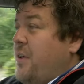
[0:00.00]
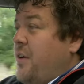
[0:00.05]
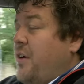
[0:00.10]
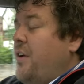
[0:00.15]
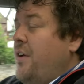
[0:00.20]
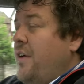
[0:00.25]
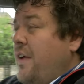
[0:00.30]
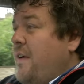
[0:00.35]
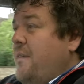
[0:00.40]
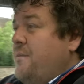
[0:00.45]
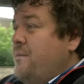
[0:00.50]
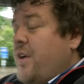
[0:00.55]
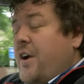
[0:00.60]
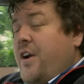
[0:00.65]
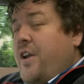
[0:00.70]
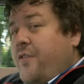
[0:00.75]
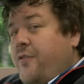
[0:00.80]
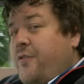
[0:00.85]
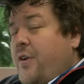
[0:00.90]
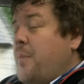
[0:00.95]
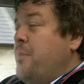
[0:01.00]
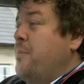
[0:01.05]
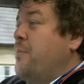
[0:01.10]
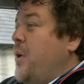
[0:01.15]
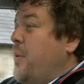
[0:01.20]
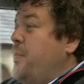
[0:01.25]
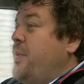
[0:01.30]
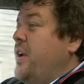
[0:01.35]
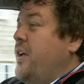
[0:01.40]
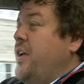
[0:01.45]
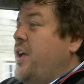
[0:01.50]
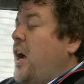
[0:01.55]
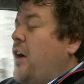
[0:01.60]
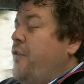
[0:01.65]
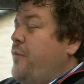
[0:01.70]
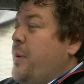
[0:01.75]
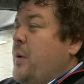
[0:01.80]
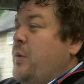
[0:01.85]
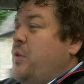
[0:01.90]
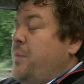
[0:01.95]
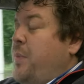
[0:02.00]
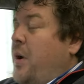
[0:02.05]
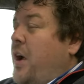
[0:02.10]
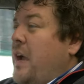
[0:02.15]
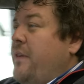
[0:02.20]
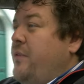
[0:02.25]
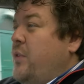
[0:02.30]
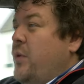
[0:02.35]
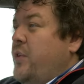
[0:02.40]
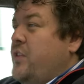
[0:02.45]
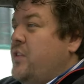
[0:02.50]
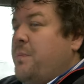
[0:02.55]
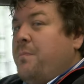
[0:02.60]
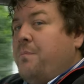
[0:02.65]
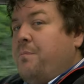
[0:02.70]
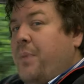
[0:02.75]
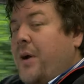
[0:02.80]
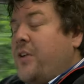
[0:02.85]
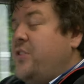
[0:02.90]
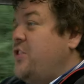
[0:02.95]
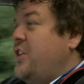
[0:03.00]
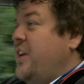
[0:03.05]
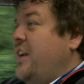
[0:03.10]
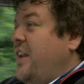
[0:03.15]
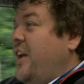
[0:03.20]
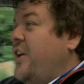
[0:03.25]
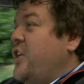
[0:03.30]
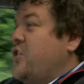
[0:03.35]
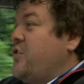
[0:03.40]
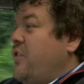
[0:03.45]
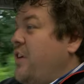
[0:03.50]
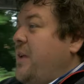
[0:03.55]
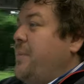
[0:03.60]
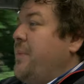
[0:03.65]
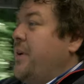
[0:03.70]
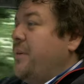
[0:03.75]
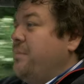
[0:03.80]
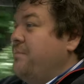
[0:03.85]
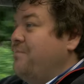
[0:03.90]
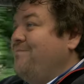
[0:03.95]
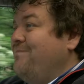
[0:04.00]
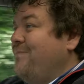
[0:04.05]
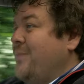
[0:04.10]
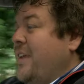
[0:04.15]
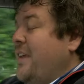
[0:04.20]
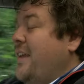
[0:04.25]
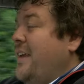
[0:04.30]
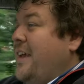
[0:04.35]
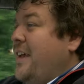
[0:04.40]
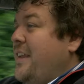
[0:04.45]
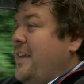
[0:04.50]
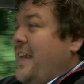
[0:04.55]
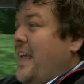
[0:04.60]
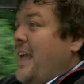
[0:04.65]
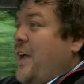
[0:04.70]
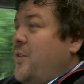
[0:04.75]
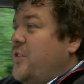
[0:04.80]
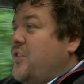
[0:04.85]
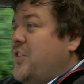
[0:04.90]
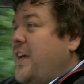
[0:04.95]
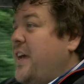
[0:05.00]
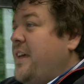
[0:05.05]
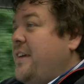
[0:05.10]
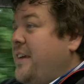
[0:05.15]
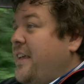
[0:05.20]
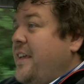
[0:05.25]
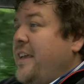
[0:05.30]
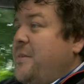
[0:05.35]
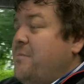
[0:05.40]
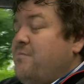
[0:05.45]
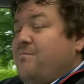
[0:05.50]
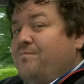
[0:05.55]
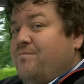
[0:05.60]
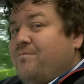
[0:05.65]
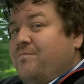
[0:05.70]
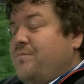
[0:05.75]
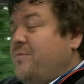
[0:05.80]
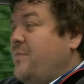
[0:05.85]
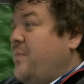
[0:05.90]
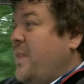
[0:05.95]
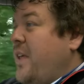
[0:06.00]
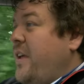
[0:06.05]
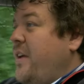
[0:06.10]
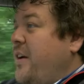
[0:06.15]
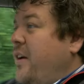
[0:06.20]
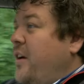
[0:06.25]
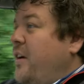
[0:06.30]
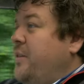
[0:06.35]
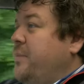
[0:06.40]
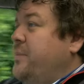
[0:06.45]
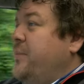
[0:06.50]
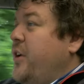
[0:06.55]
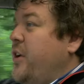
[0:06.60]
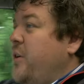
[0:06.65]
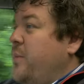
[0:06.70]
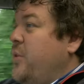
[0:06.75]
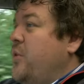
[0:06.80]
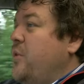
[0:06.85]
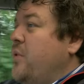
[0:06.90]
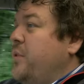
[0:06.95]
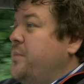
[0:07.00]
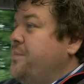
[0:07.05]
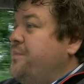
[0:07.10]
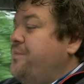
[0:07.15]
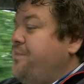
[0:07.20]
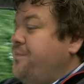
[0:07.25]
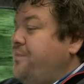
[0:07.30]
They're a very fun, popular car for people to buy if they wanted some budget luxury, but now, sadly, they are no more.